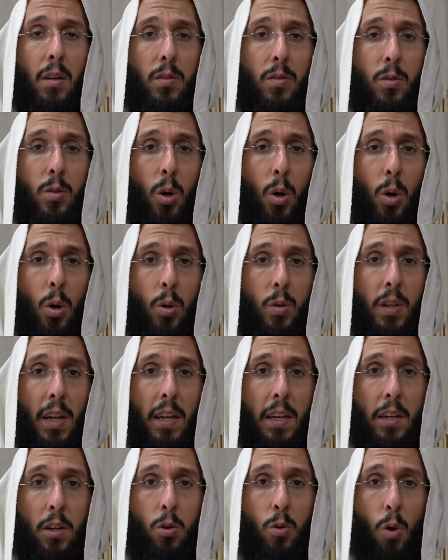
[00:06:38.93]
So
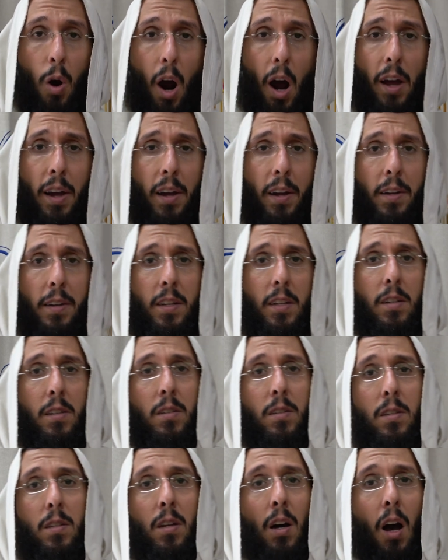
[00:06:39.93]
they inquired
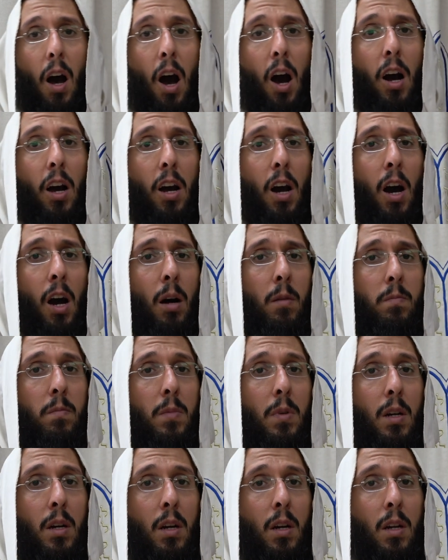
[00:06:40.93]
this, how come
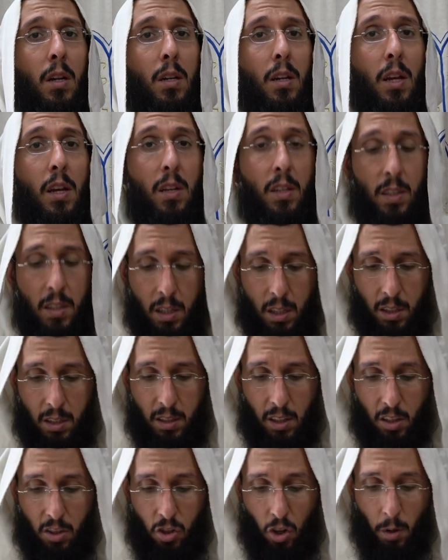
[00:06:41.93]
there is this
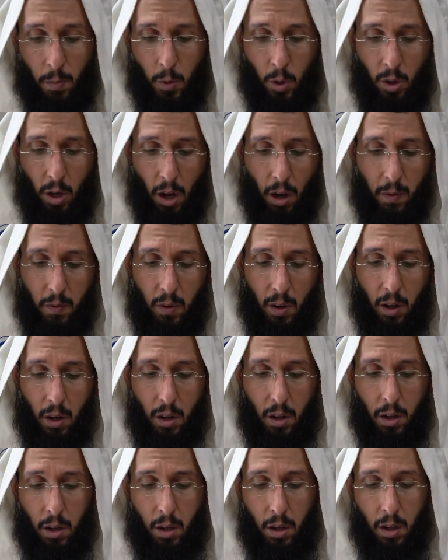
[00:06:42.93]
neshamot of
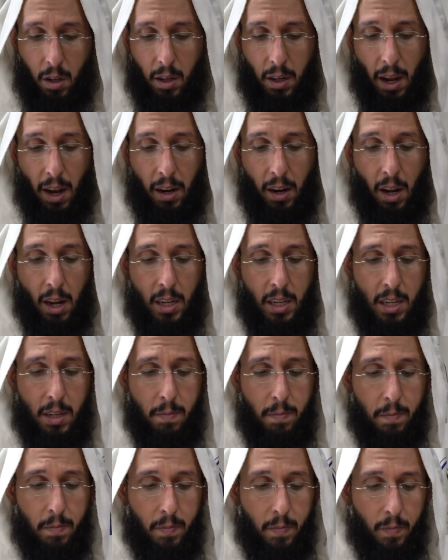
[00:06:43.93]
uh,
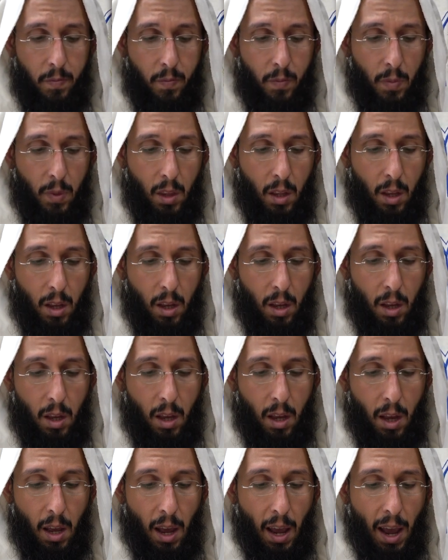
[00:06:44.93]
Tanaim?
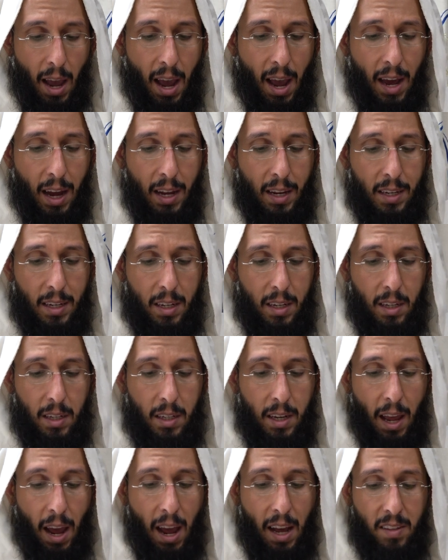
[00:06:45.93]
And
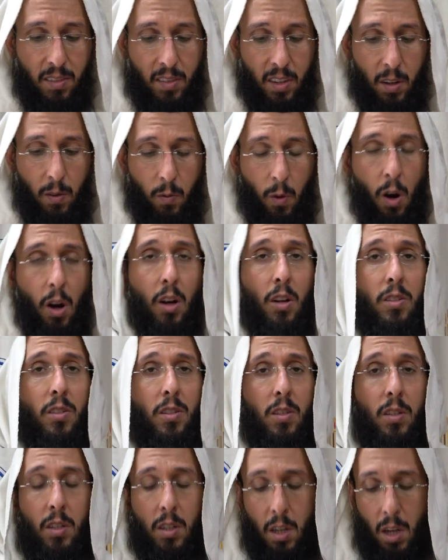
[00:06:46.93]
the answer
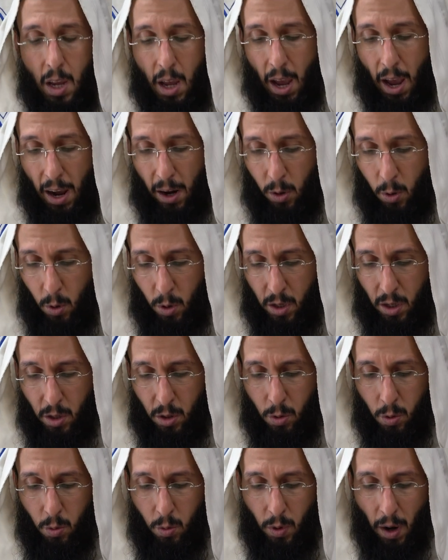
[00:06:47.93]
was, according
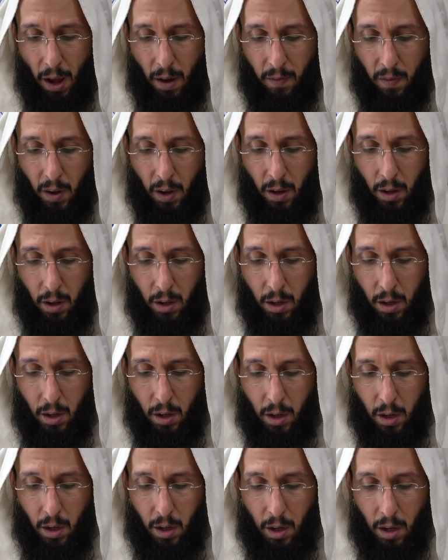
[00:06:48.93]
to Rabbi uh,
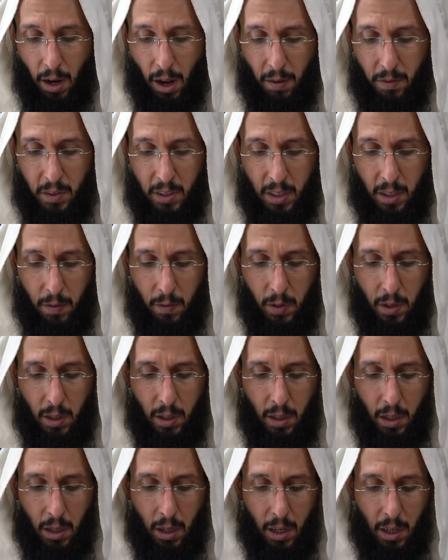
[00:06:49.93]
Rav
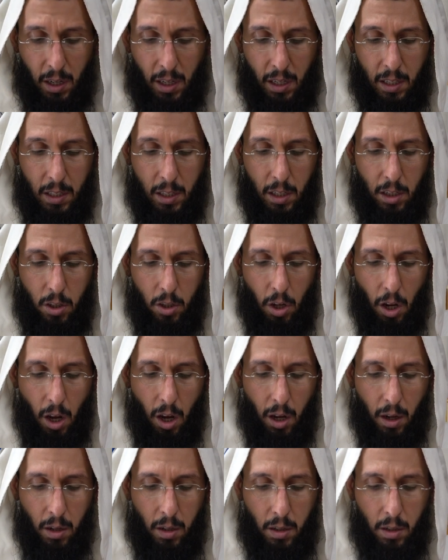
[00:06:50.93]
Sivi
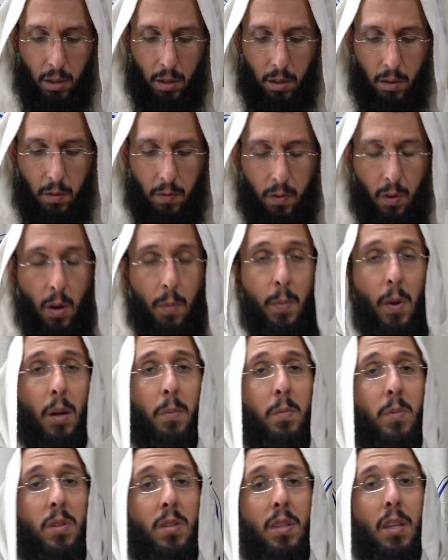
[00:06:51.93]
Kedisha if I'm
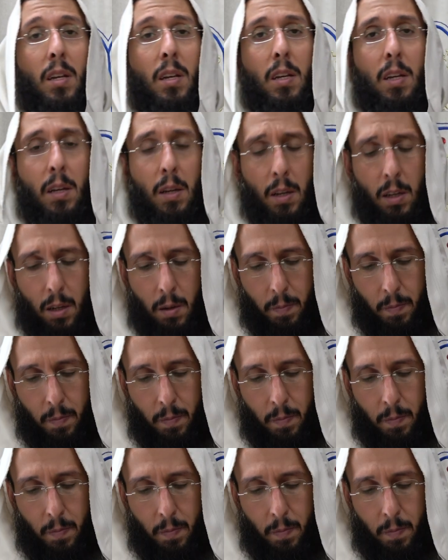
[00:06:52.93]
not mistaken,